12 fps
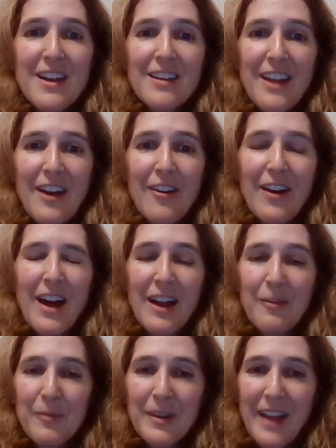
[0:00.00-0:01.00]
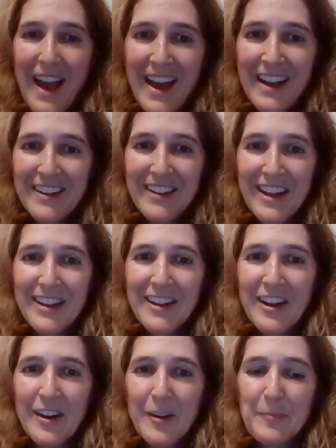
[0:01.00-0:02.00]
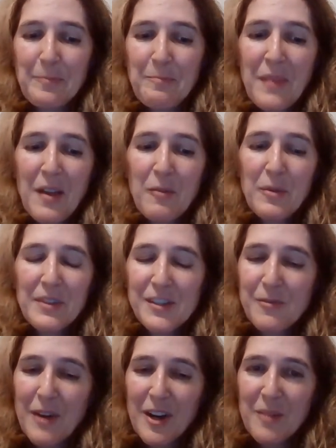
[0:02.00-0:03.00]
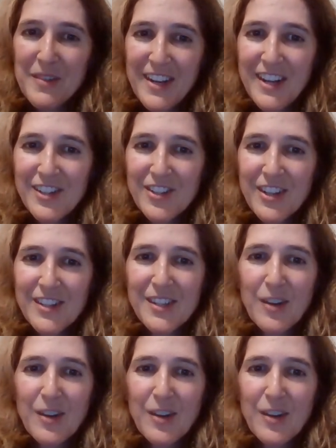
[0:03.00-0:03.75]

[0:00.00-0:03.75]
Now, I would add that with these recommendations,